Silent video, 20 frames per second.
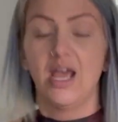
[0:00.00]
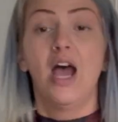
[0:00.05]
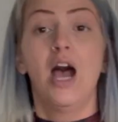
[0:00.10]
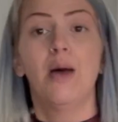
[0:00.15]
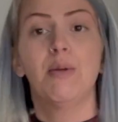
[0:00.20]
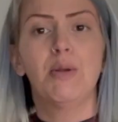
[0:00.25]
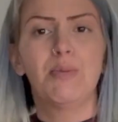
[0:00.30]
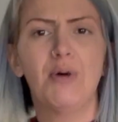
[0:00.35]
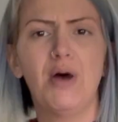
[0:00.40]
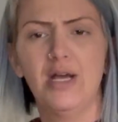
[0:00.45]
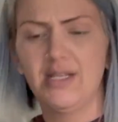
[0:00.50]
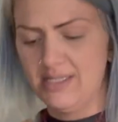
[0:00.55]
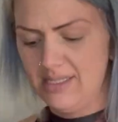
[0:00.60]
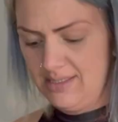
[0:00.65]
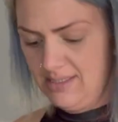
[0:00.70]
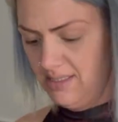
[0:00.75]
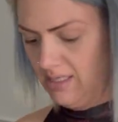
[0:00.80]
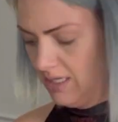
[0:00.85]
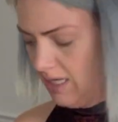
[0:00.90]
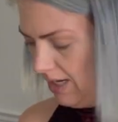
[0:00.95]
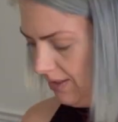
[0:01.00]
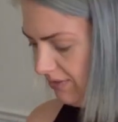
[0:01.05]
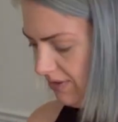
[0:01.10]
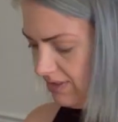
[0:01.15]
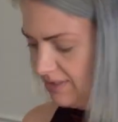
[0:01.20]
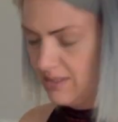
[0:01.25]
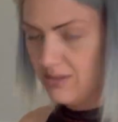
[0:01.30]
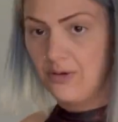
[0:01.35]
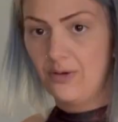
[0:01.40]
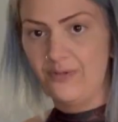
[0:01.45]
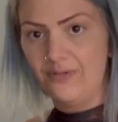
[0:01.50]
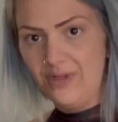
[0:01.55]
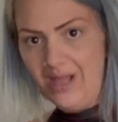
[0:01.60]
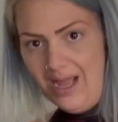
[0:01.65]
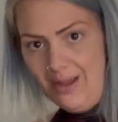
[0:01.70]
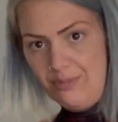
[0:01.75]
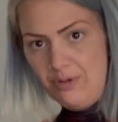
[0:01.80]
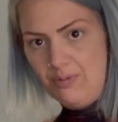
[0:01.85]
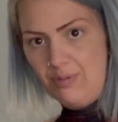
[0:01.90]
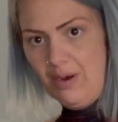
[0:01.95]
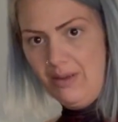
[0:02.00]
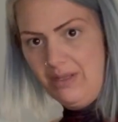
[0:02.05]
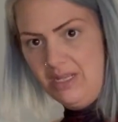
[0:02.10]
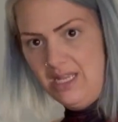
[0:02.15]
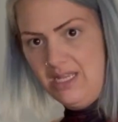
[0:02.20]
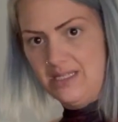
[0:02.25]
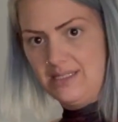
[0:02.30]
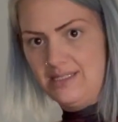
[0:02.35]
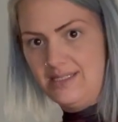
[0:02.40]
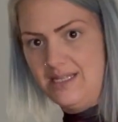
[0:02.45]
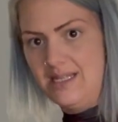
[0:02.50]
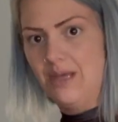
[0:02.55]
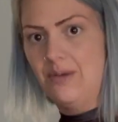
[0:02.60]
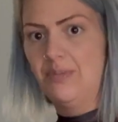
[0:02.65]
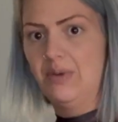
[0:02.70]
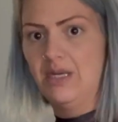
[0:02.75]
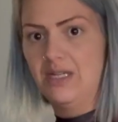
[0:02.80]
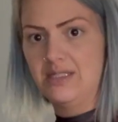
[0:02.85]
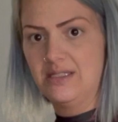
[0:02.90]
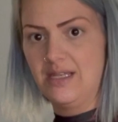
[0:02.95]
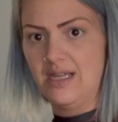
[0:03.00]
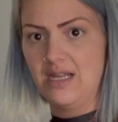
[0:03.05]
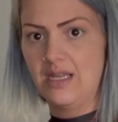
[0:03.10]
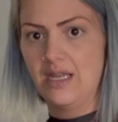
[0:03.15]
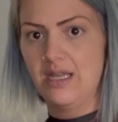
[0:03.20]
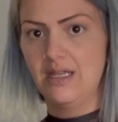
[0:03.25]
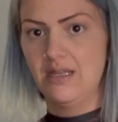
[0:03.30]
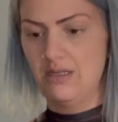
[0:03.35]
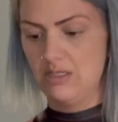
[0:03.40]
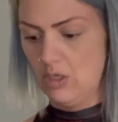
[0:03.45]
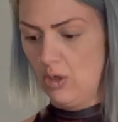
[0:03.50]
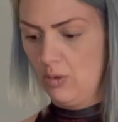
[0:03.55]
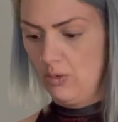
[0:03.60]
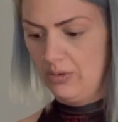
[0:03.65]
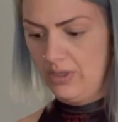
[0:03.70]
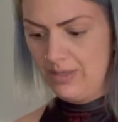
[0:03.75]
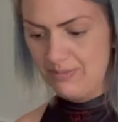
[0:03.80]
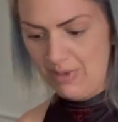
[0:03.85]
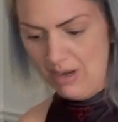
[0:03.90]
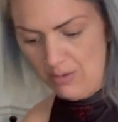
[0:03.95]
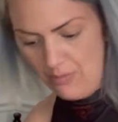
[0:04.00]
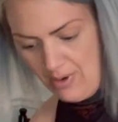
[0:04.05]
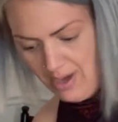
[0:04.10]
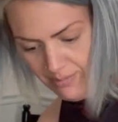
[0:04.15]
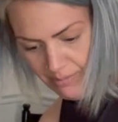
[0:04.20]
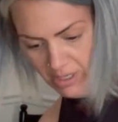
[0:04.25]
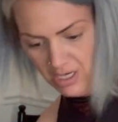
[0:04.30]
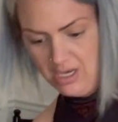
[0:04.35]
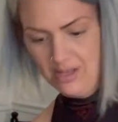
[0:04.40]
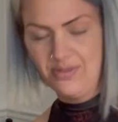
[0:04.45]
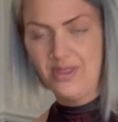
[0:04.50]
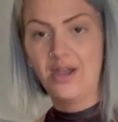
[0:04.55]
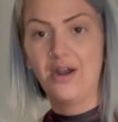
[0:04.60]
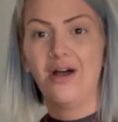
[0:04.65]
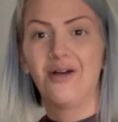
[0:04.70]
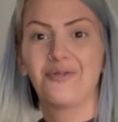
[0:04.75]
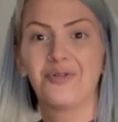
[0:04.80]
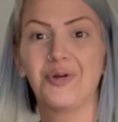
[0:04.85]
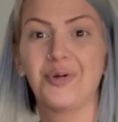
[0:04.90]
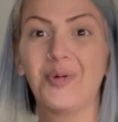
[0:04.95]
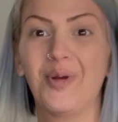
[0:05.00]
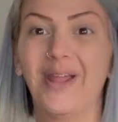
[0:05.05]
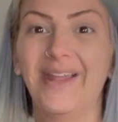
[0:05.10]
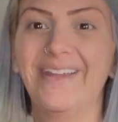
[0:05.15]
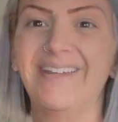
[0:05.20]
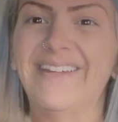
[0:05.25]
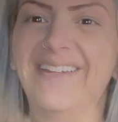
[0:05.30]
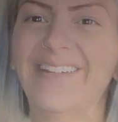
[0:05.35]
I'm going to pause this and cut this little flap. You probably can't see it, but it's like totally in my way. I'm going to cut that off real quick.